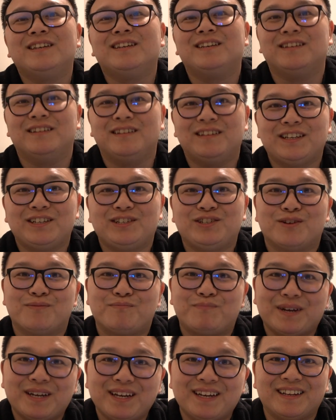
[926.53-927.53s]
you need your
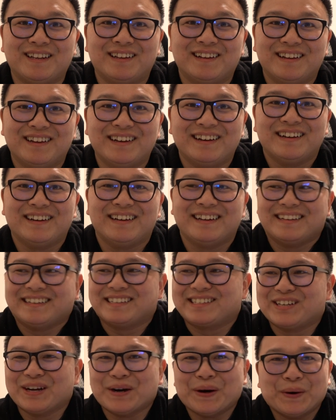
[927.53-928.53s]
pin.
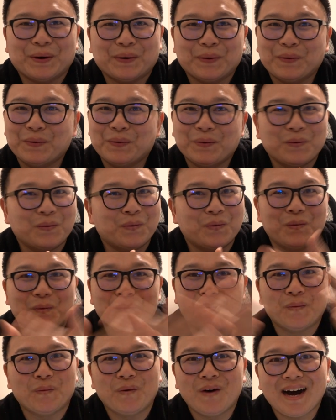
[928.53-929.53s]
So,
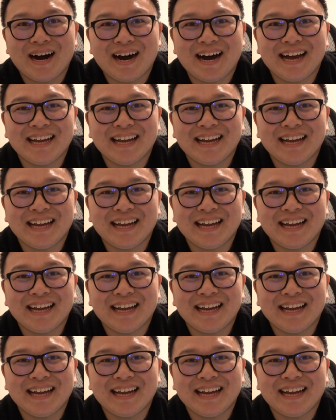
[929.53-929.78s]
what?